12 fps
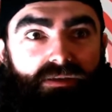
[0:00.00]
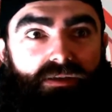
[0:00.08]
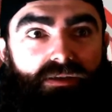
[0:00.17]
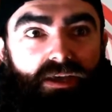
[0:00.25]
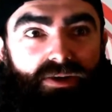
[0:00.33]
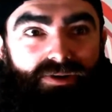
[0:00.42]
to
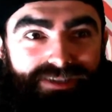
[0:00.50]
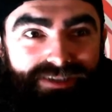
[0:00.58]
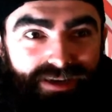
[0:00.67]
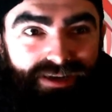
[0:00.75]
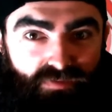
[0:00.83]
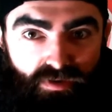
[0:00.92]
let
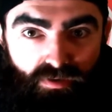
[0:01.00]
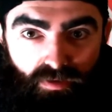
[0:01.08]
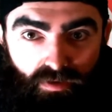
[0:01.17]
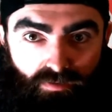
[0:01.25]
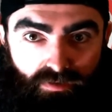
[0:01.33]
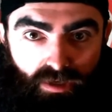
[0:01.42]
yourself know
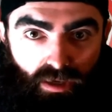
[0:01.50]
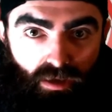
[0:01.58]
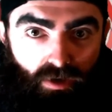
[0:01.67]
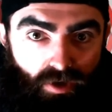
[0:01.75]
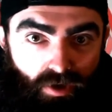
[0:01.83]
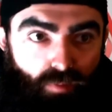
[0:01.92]
that you're
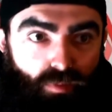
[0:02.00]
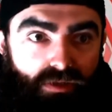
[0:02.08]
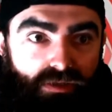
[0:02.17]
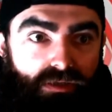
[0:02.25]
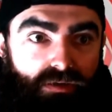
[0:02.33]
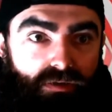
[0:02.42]
taking your habit
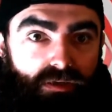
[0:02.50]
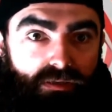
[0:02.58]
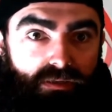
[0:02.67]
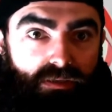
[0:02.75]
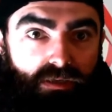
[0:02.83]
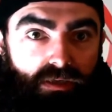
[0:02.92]

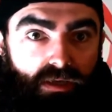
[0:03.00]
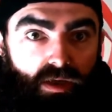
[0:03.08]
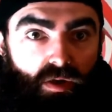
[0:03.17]
seriously,